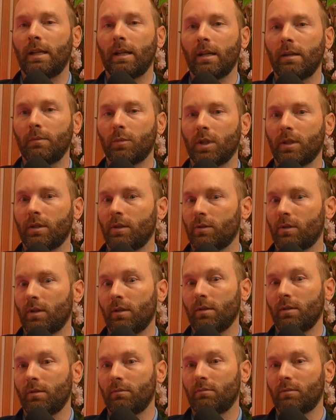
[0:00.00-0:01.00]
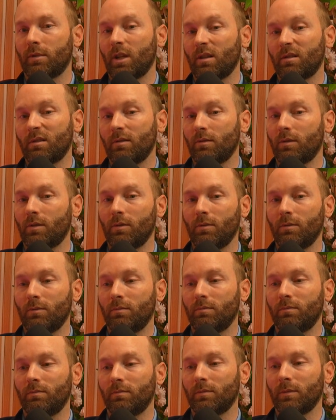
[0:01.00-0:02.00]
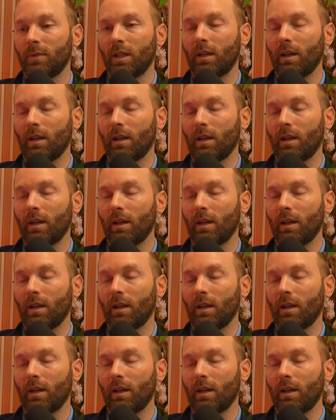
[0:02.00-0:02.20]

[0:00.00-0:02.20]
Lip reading: Because there's other doctors who, like,